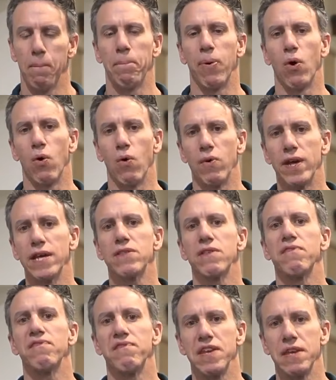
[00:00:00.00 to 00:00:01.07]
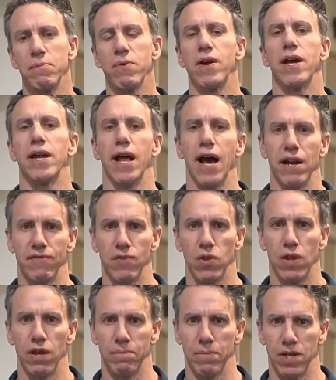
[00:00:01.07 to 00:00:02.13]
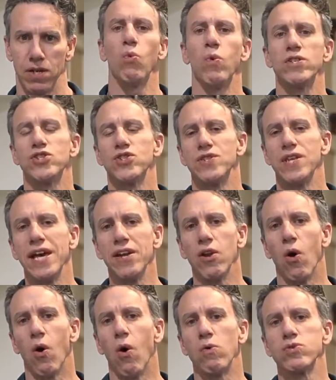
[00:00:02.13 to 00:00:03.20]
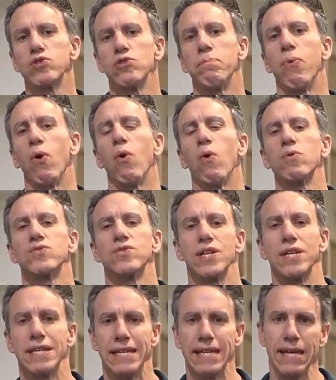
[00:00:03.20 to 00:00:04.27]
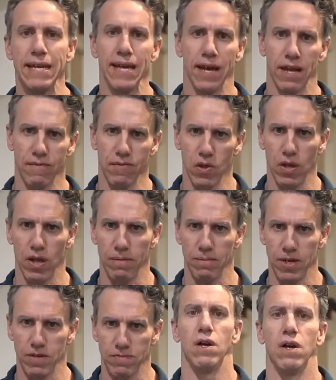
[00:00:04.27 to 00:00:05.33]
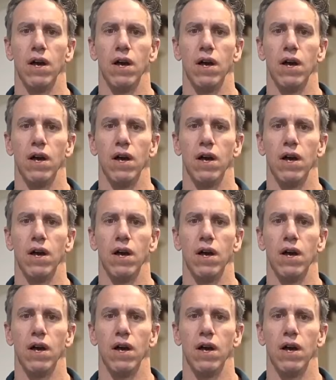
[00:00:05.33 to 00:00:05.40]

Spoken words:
pulling the femur head out of alignment, which then also pulls the knee out of alignment.